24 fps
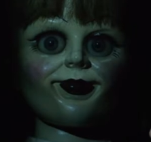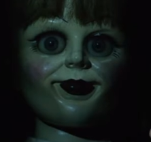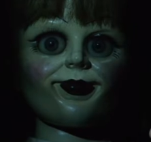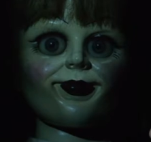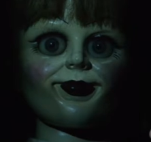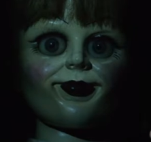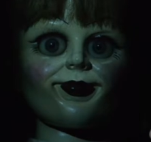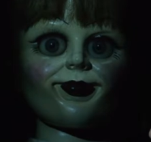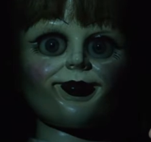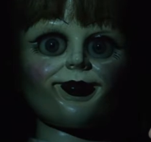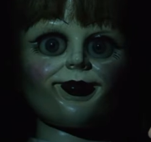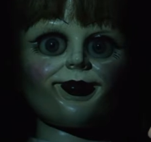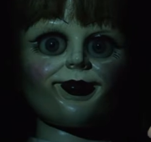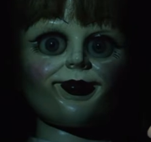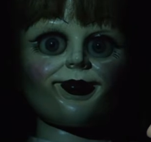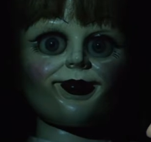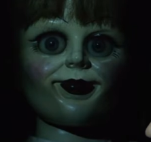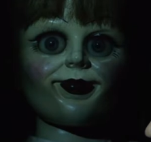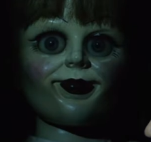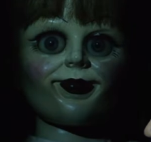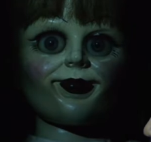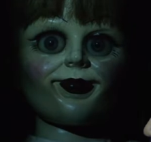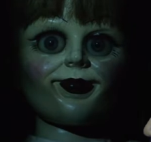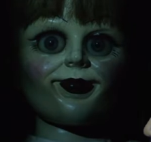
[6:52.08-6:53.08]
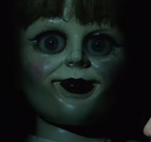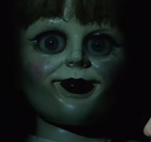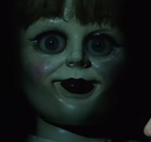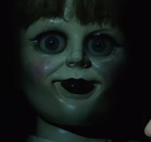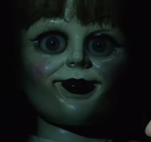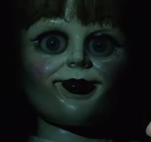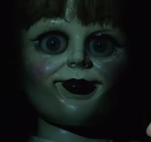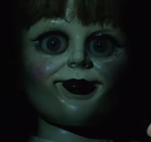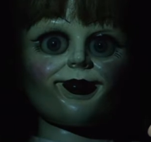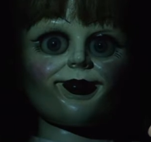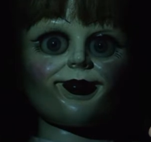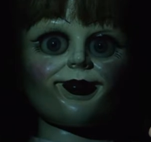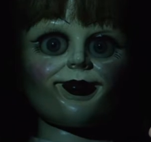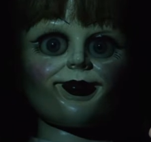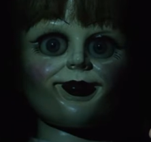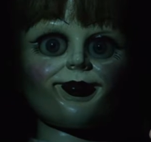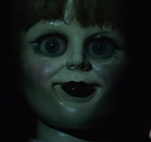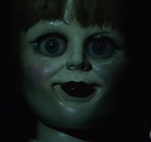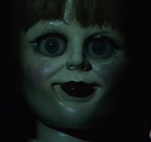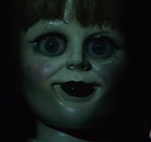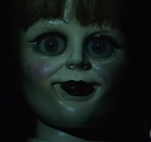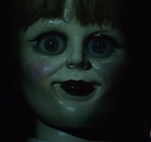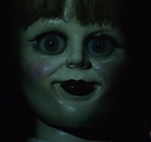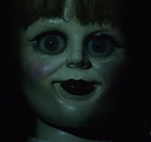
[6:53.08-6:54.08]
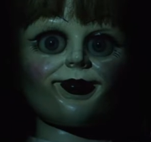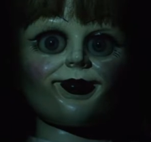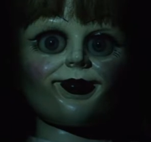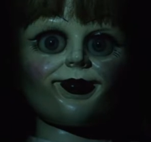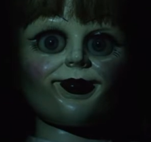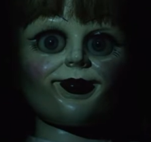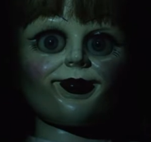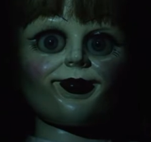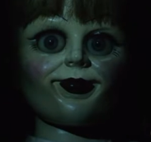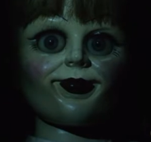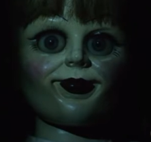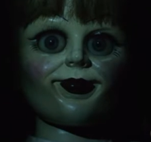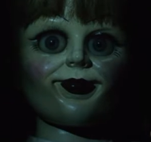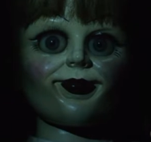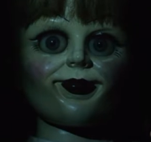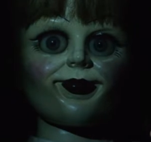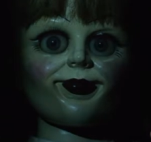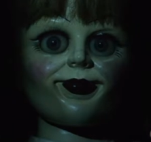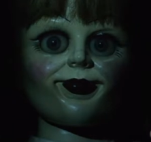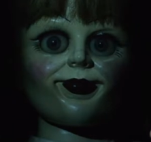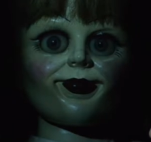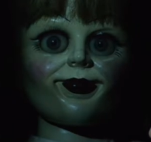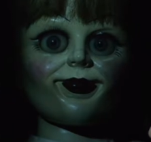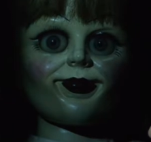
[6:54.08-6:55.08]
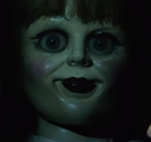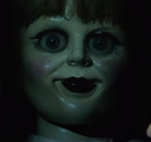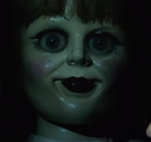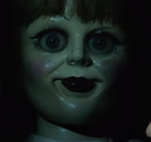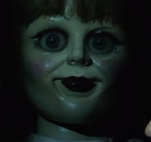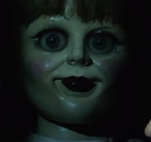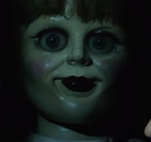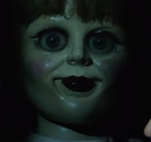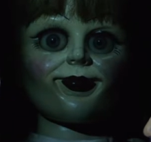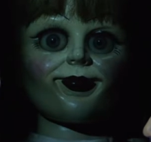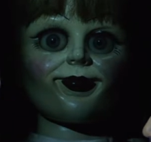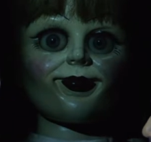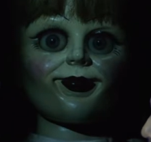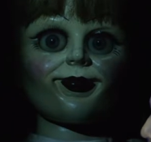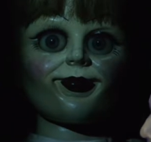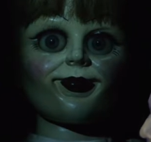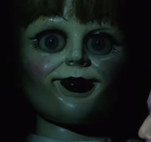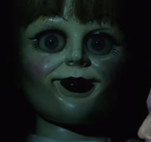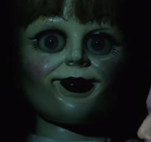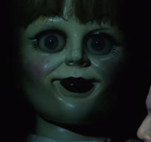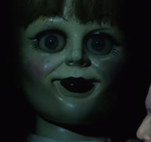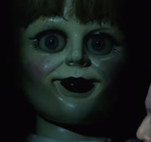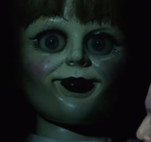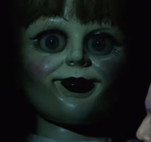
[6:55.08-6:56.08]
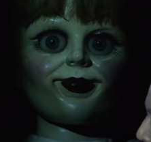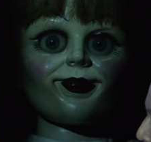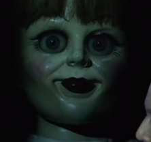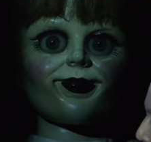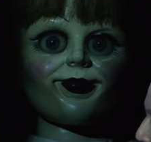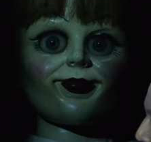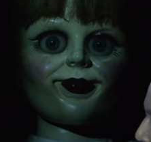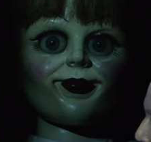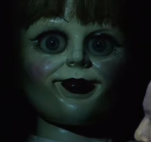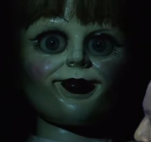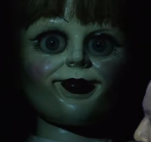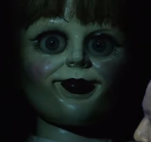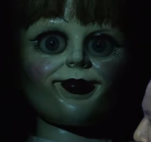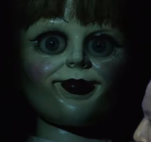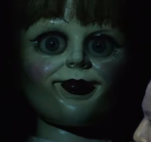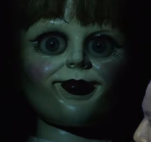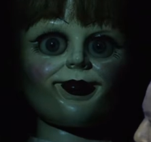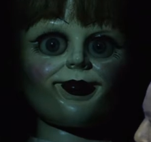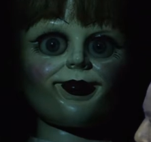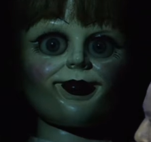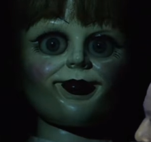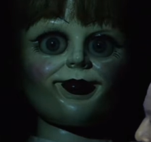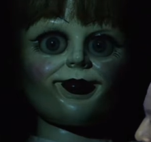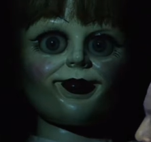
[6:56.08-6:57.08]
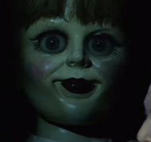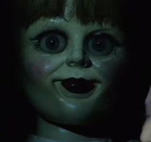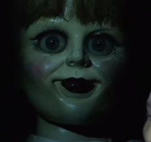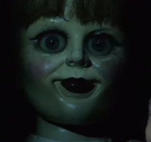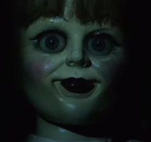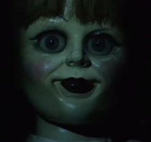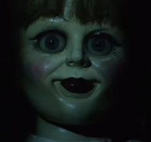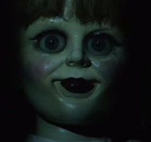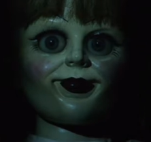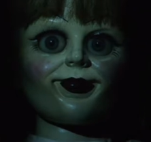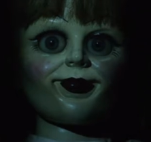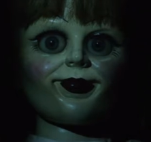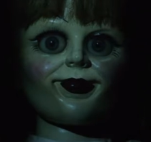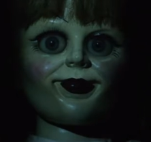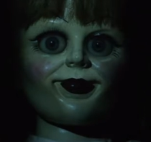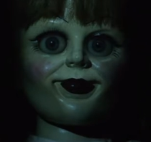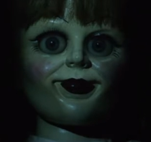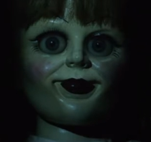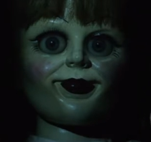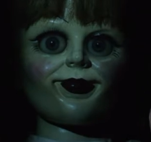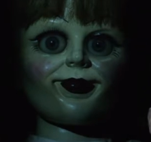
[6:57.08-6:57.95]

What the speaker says: (not speaking)